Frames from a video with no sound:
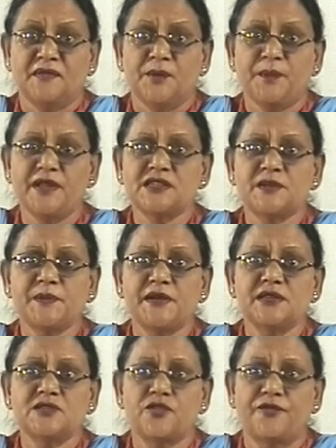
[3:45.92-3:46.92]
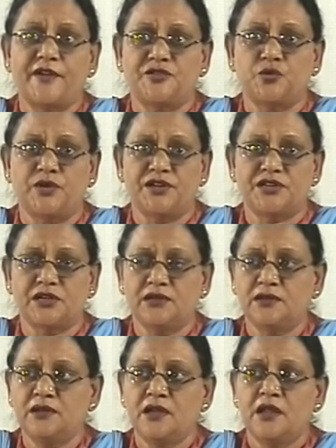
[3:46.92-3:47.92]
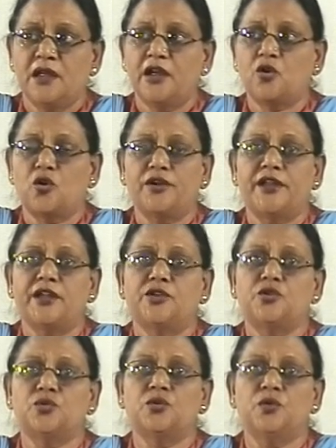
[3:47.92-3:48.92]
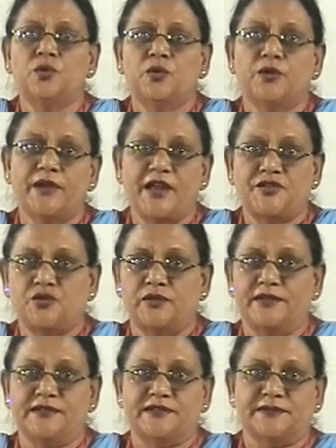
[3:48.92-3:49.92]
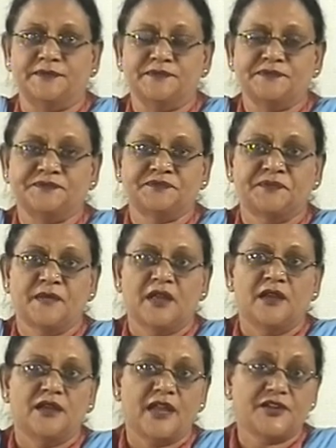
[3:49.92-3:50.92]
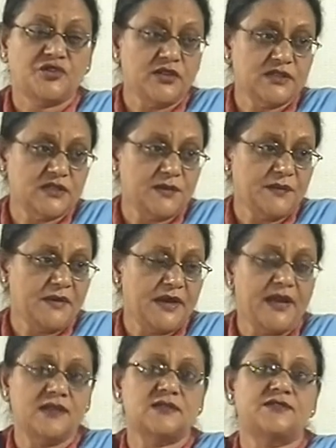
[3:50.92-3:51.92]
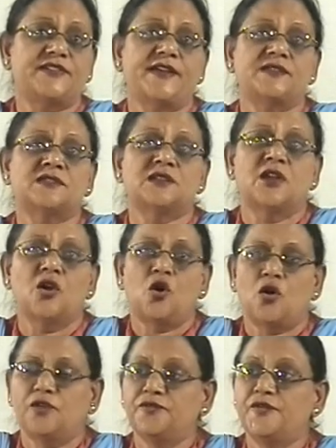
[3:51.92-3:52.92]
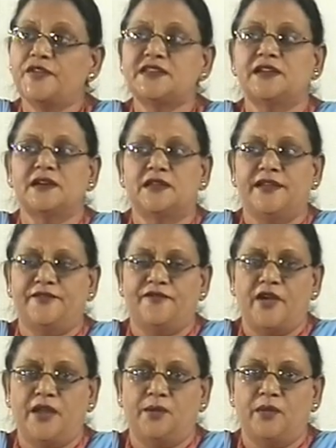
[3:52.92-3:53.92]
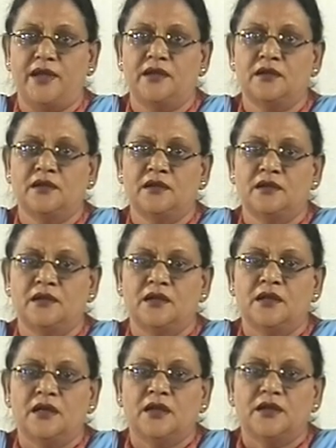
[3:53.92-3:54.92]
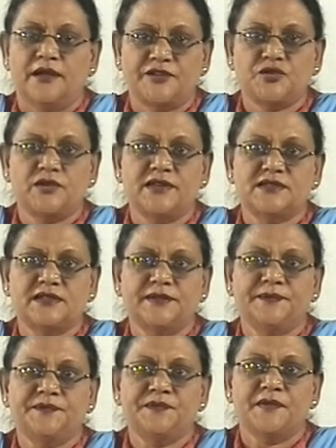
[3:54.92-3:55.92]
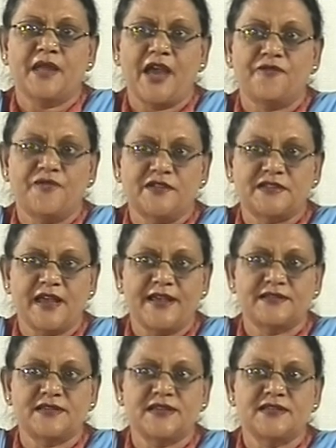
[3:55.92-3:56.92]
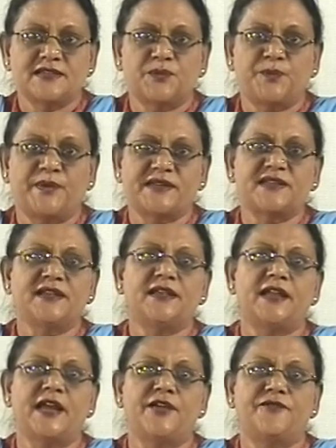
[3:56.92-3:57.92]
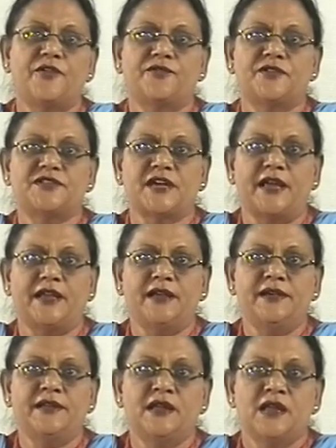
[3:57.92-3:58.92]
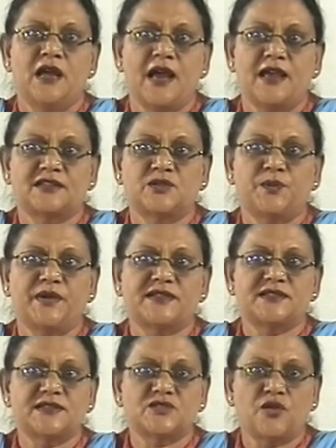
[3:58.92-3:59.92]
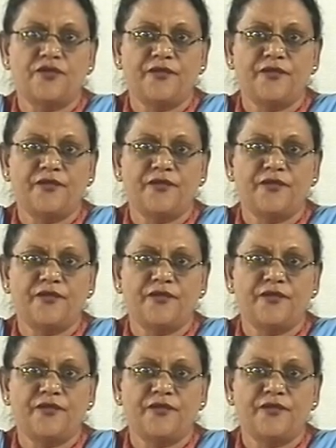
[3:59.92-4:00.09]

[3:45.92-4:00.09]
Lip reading: Principles of education according to naturalism. Naturalism lays stress on physical environment. Naturalism emphasizes the present life of the child as the basis of